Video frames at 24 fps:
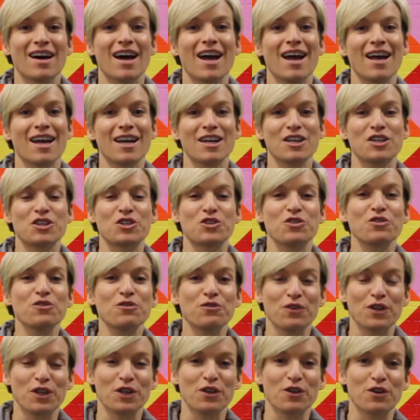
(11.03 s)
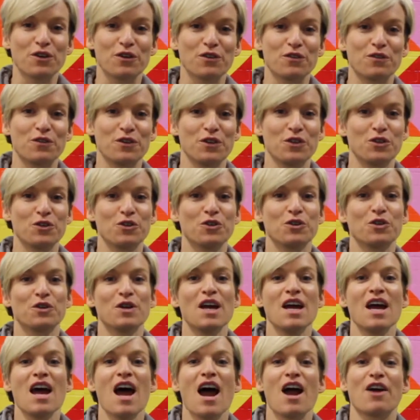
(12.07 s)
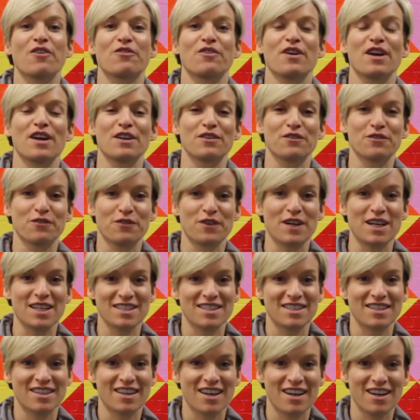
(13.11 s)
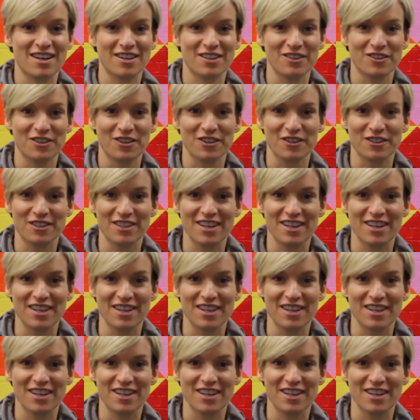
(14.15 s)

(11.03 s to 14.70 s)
a short video for you around fasted cardio.